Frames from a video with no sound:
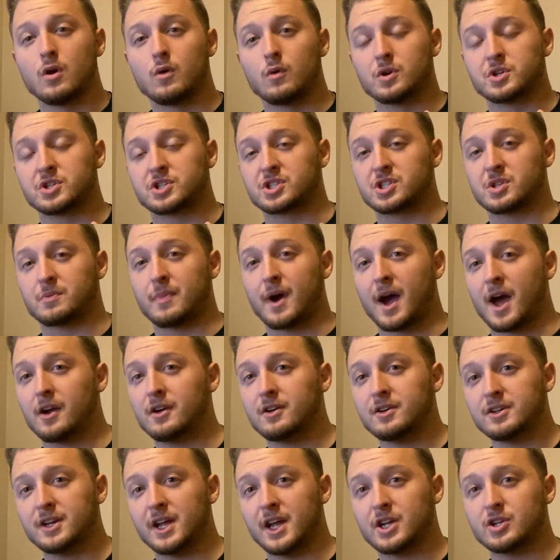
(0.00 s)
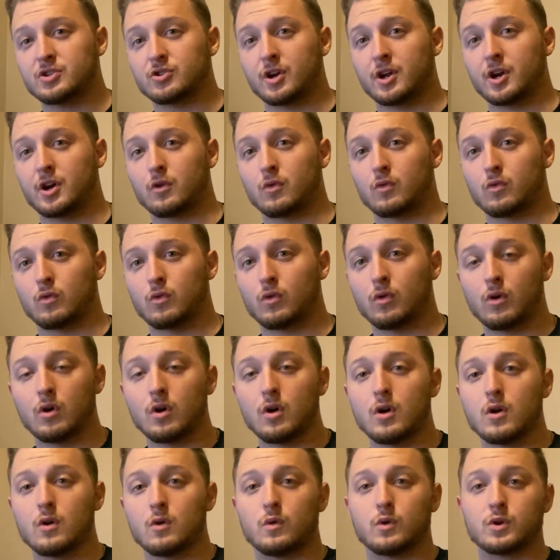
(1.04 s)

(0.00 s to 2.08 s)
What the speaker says: which is the pattern day trader rule,